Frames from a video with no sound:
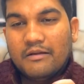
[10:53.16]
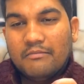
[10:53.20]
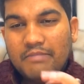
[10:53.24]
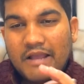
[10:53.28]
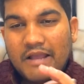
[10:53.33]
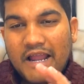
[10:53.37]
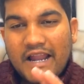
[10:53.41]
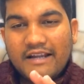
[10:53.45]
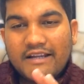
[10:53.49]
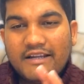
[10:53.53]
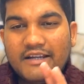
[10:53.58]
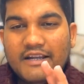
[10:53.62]

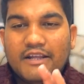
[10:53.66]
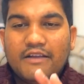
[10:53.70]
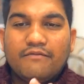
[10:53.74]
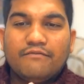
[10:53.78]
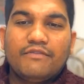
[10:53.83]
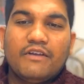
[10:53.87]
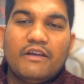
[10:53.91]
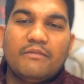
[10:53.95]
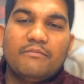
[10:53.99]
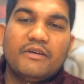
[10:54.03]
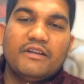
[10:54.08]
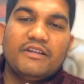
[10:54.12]
bad name,
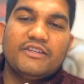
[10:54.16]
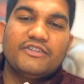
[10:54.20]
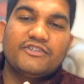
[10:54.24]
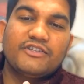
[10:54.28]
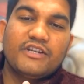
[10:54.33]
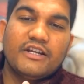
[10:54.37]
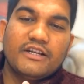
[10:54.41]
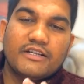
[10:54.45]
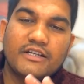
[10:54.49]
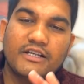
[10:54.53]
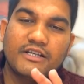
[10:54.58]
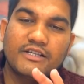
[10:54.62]
fame and
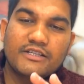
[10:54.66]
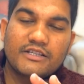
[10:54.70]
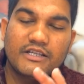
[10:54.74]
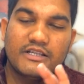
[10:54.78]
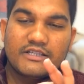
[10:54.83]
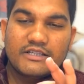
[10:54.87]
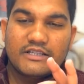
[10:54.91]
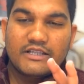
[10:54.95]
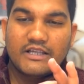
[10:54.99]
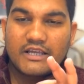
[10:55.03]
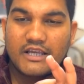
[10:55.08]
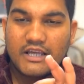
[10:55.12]
status
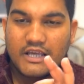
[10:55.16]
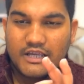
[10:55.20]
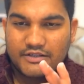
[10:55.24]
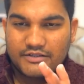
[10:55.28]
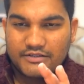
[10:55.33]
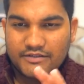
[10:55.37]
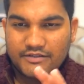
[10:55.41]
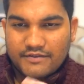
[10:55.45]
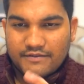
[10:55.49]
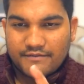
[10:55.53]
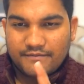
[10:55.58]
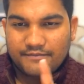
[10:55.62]
is the
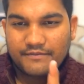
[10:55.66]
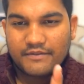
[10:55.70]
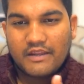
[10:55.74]
case.